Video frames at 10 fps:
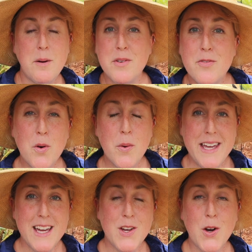before we
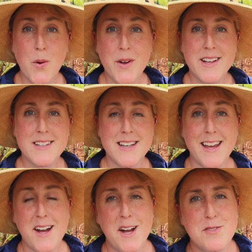get going
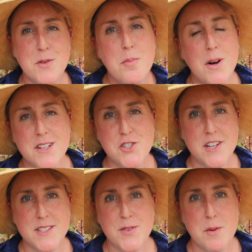today, I have to
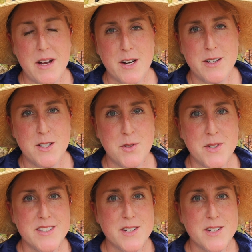apologize for the background noise.